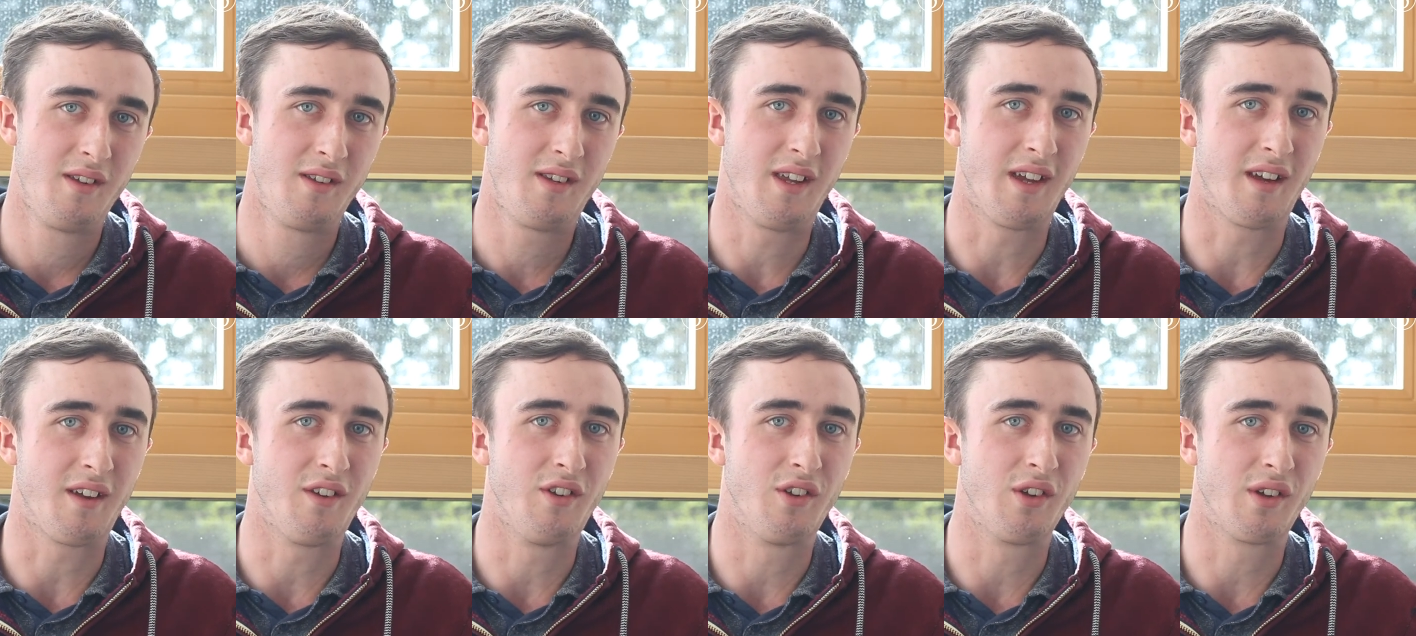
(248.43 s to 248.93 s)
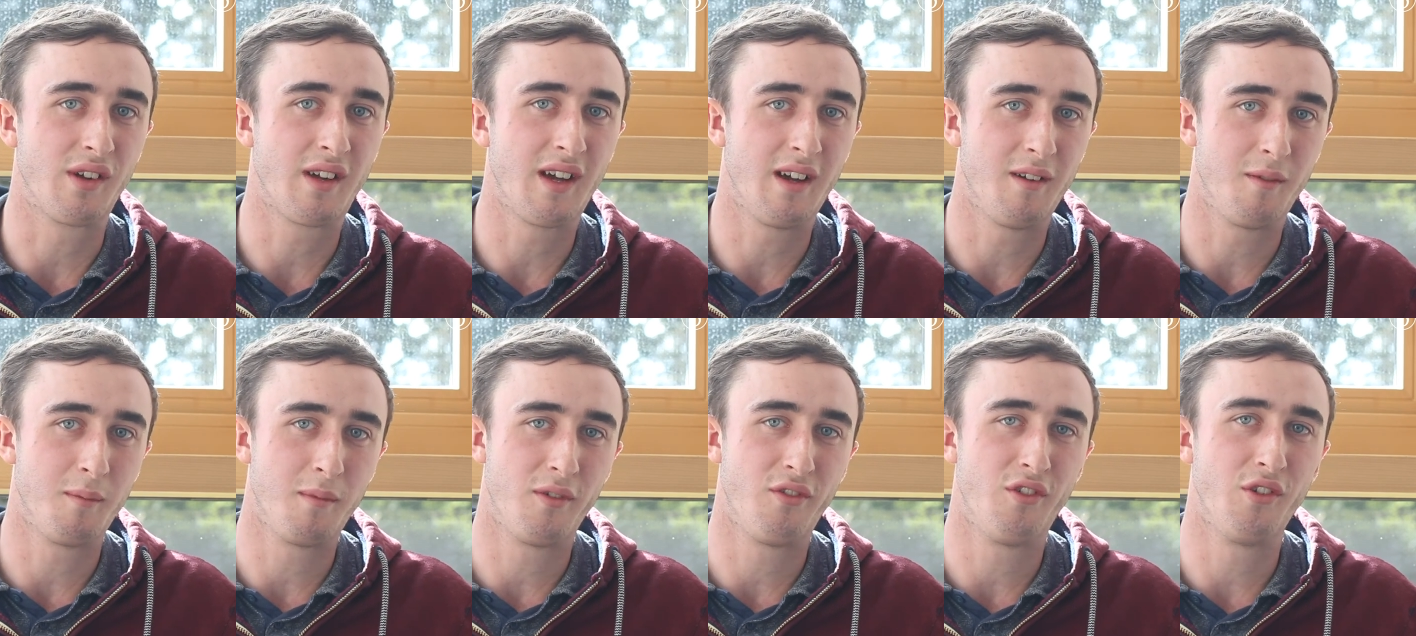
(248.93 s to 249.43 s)
take into
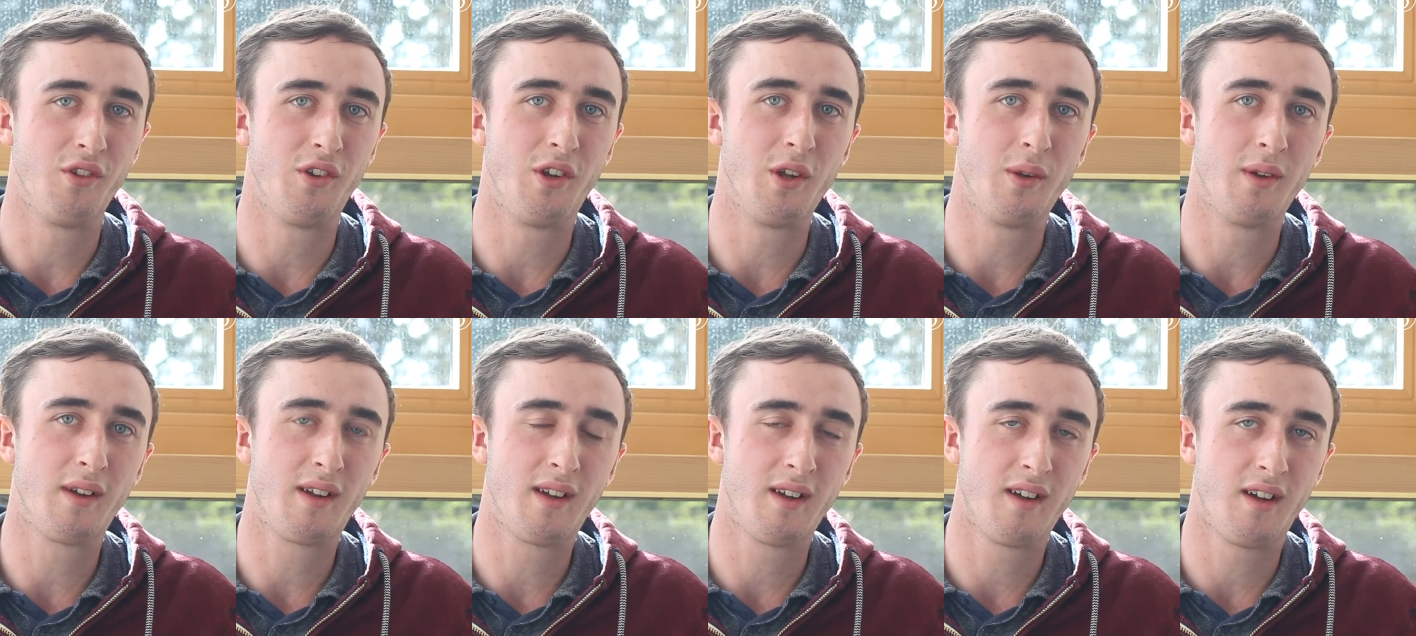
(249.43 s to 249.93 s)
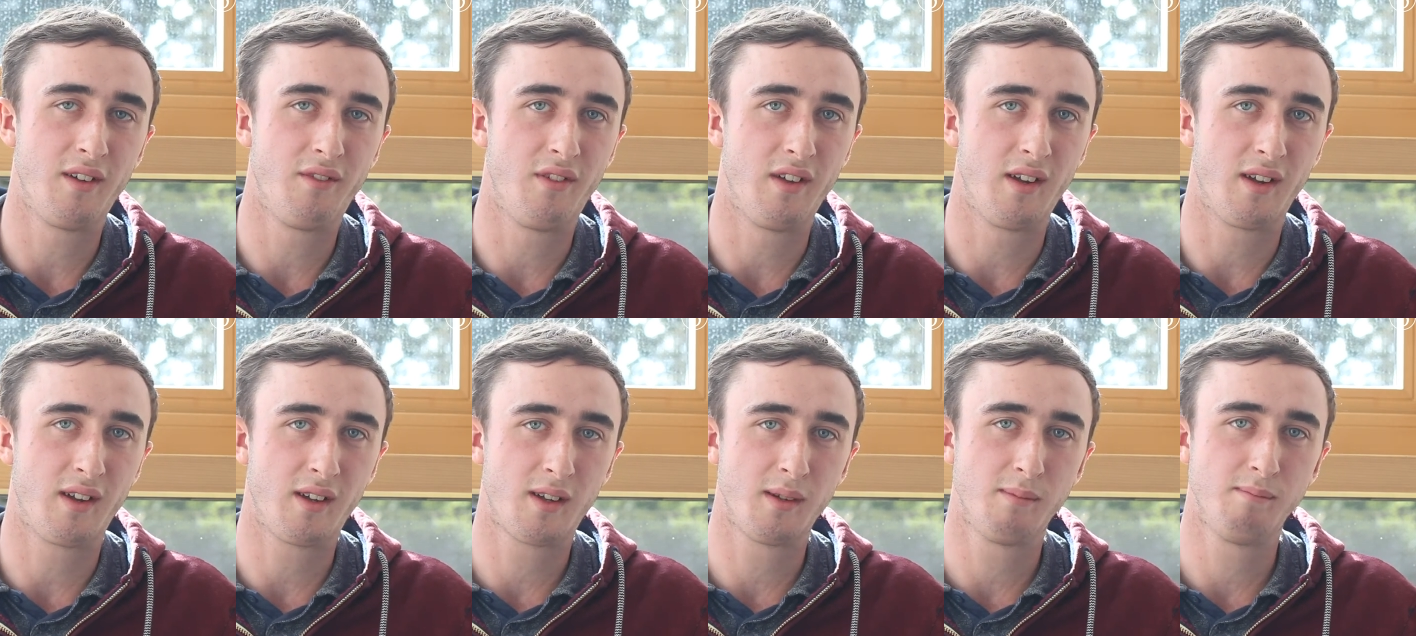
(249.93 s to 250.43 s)
account before doing it, I
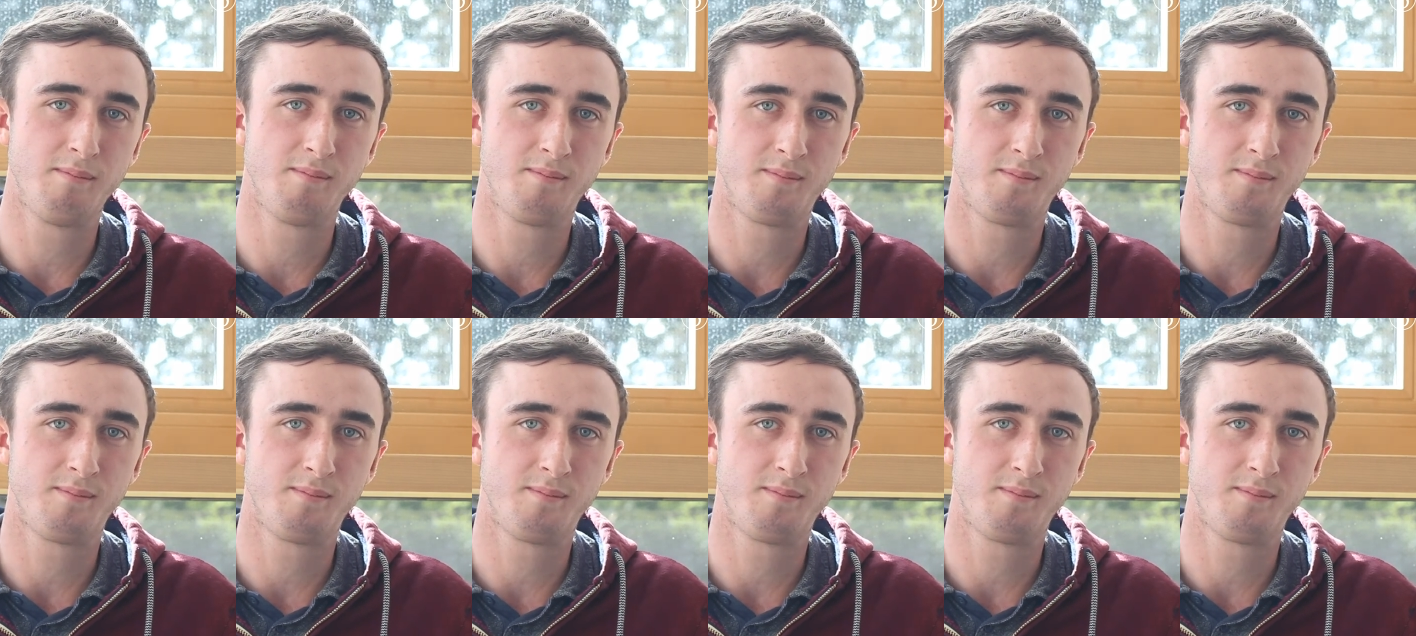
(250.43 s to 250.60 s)
think.